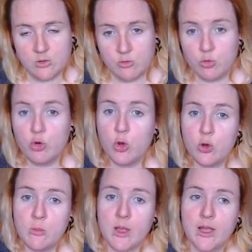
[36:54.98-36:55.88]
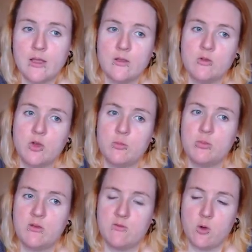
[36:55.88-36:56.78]
So 2 blankets could
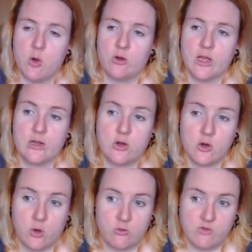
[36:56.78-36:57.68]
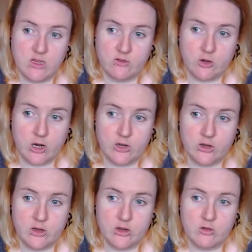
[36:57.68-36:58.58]
be frogged and not
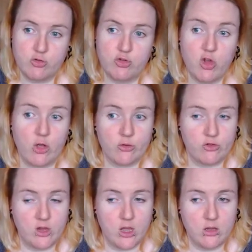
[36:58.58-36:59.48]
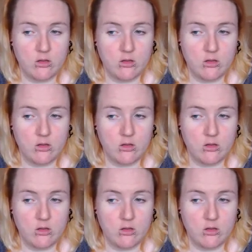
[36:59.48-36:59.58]
restarted just yet.